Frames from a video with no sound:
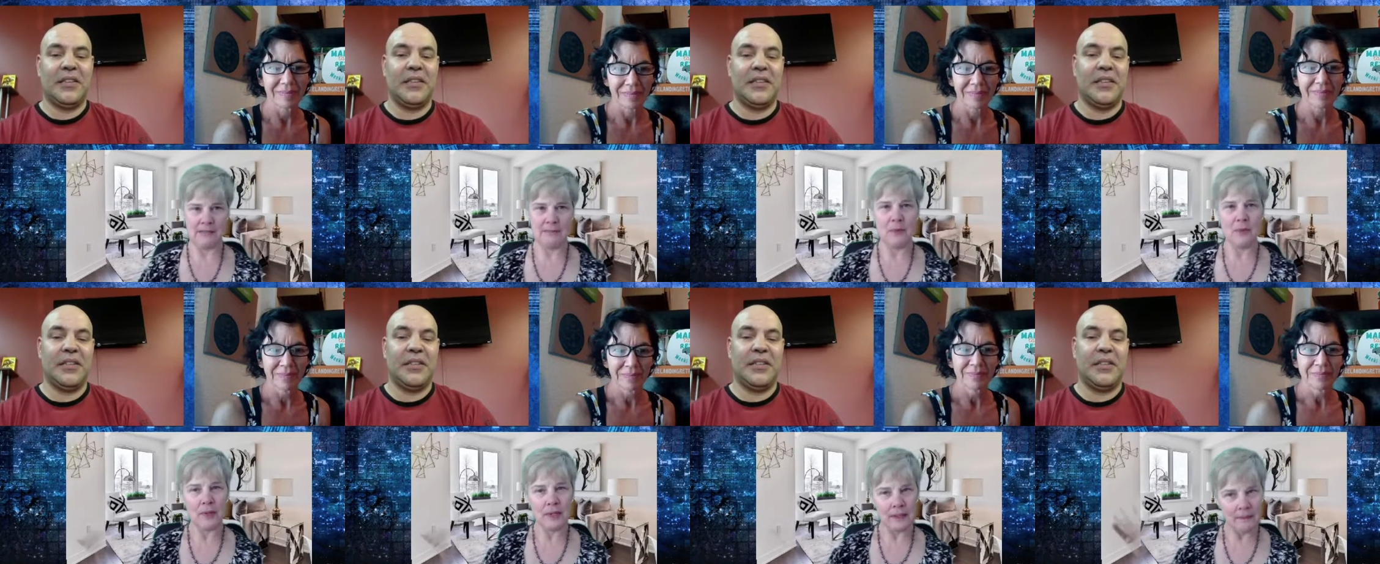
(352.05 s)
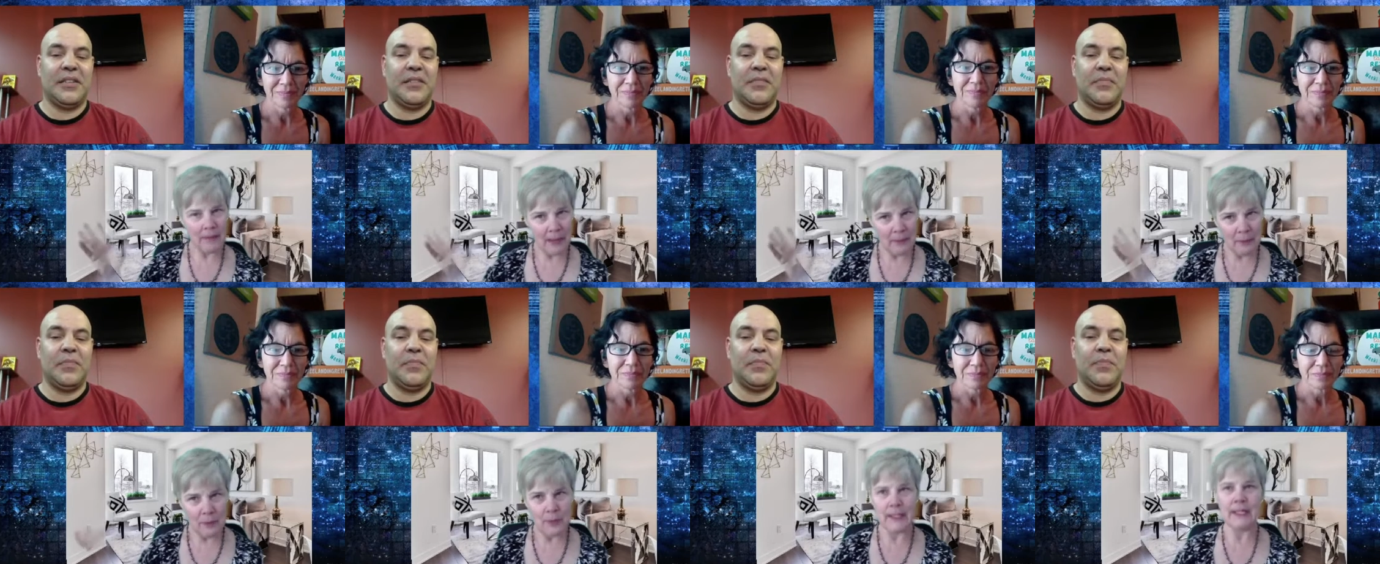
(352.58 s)
Speaker 1: But what I'm
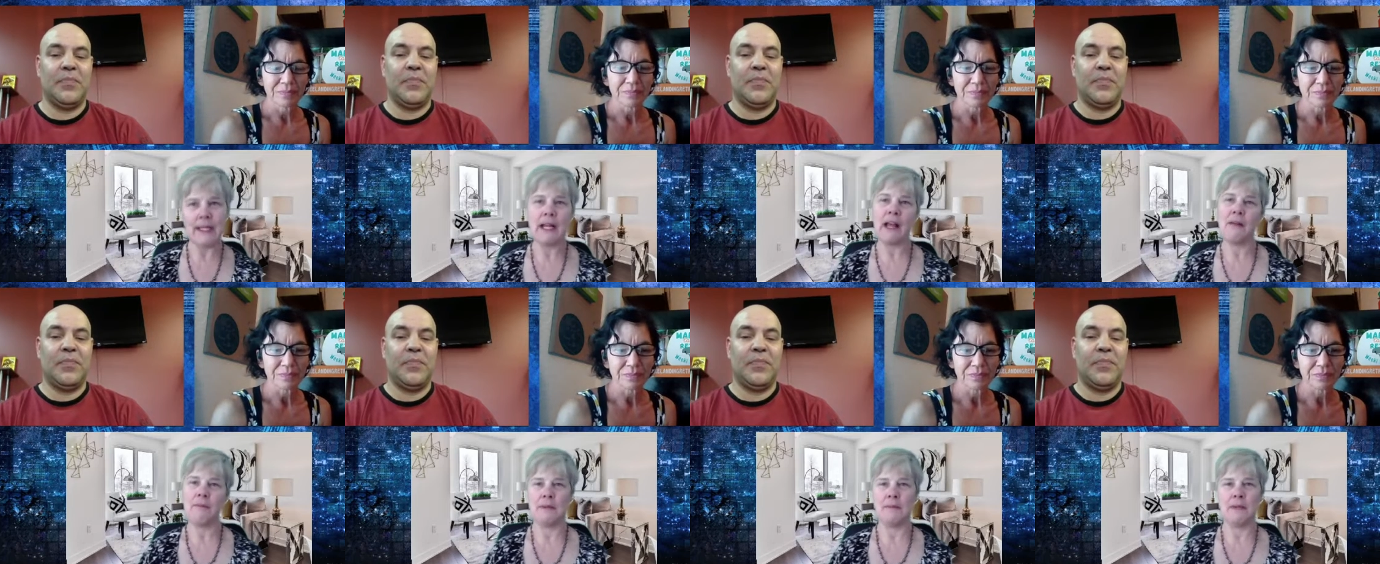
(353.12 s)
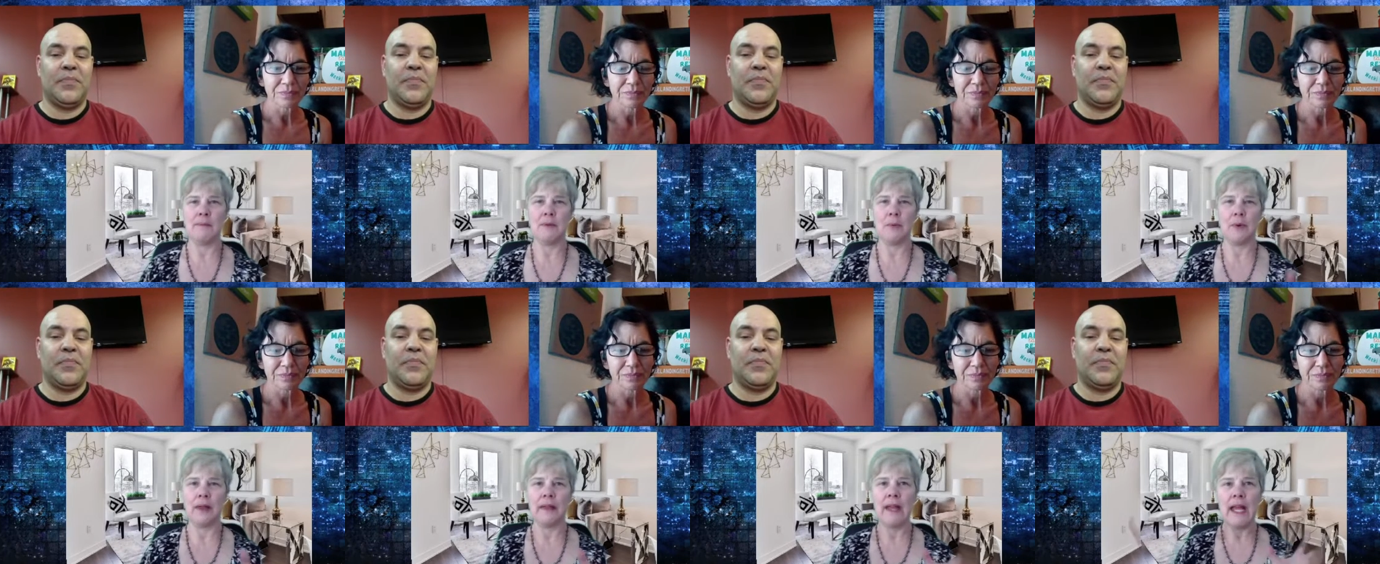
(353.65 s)
really helping people
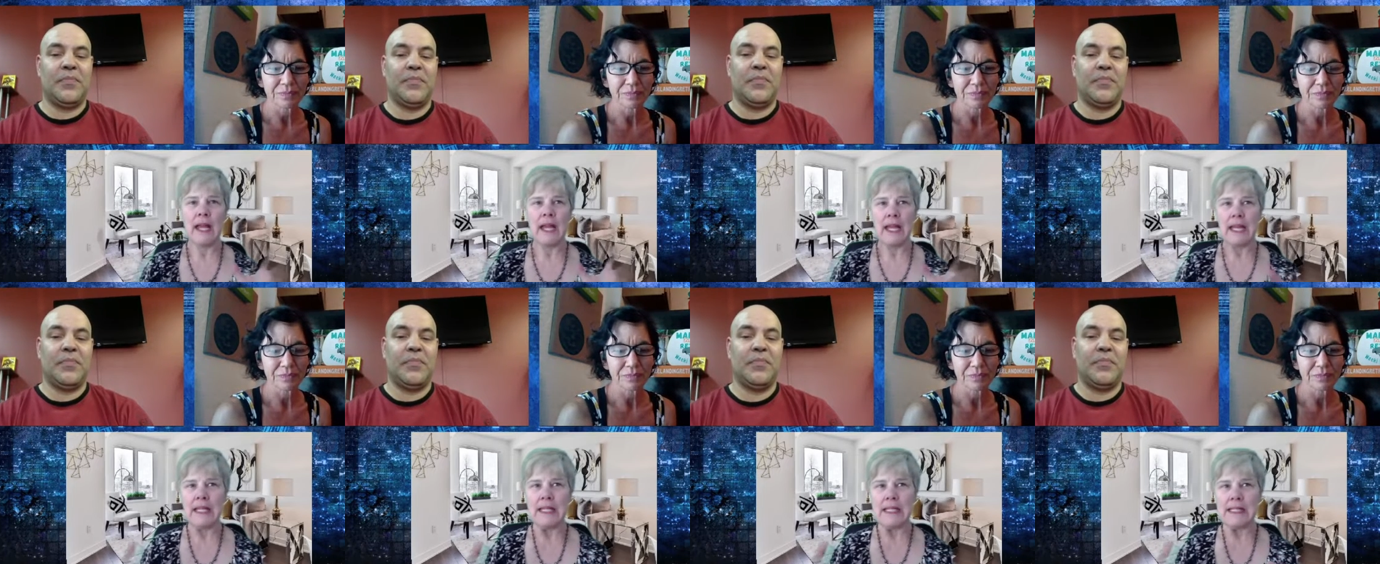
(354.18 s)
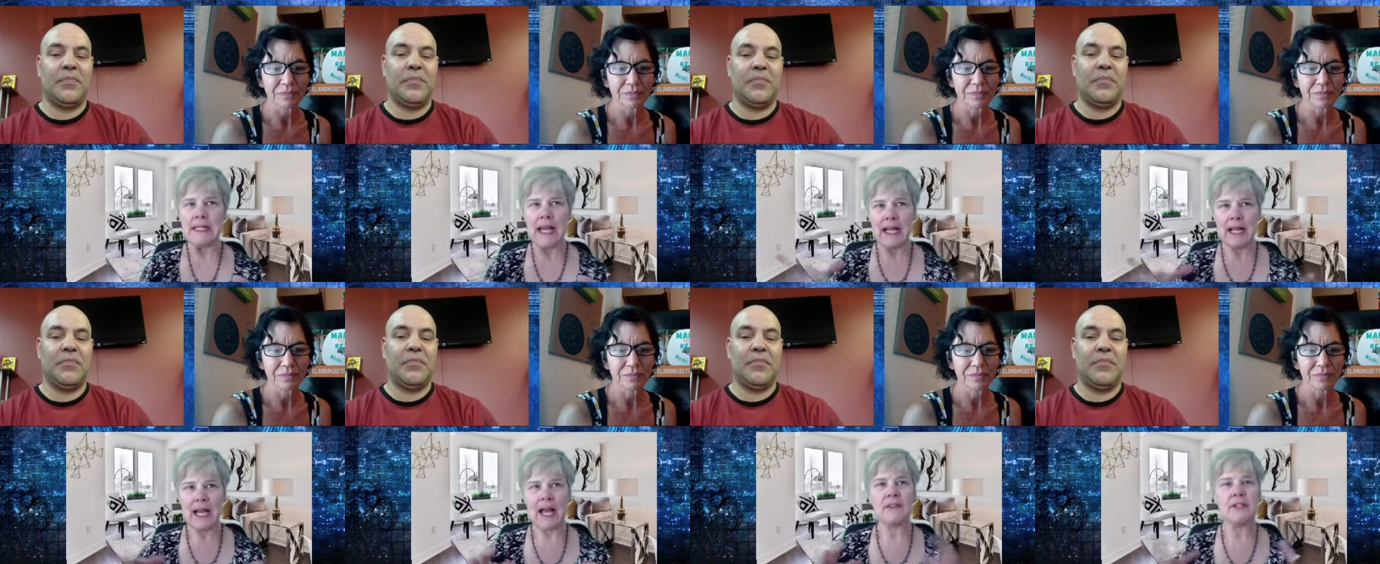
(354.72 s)
with is
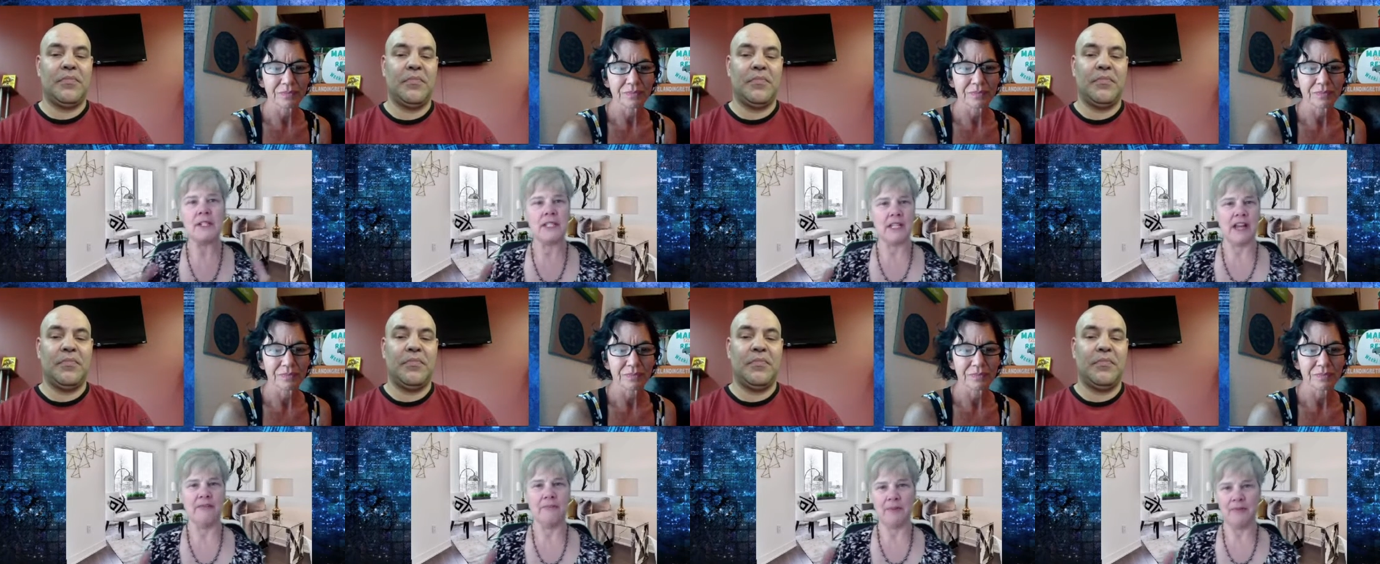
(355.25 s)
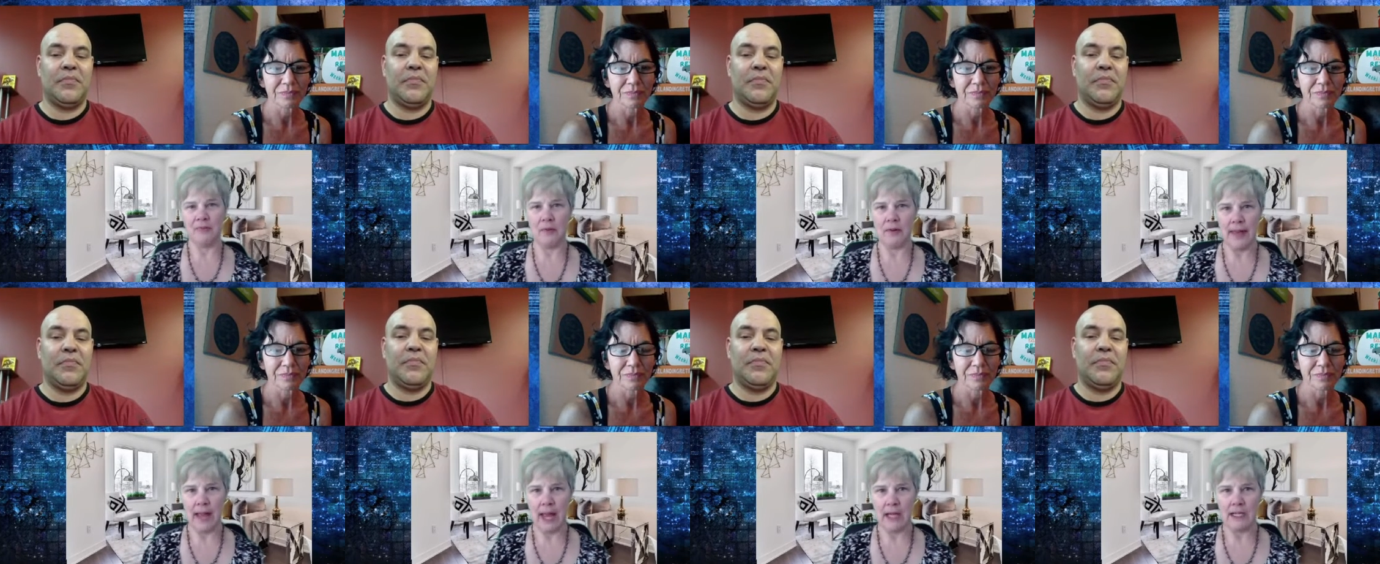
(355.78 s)
that other stuff before
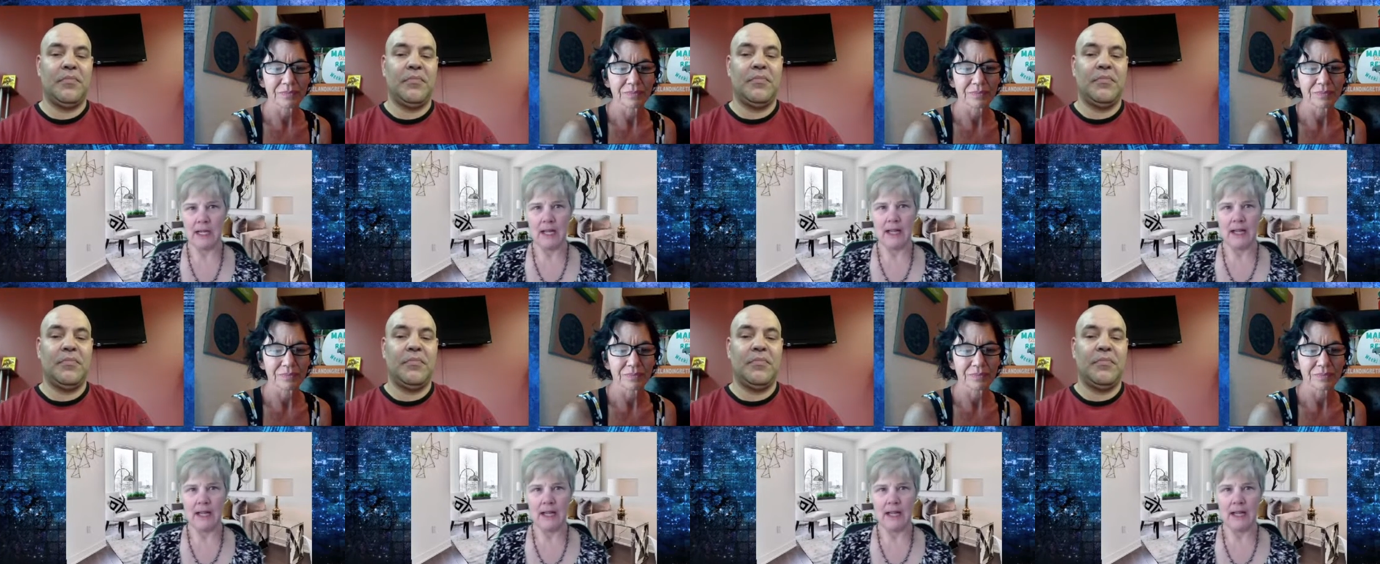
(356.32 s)
that.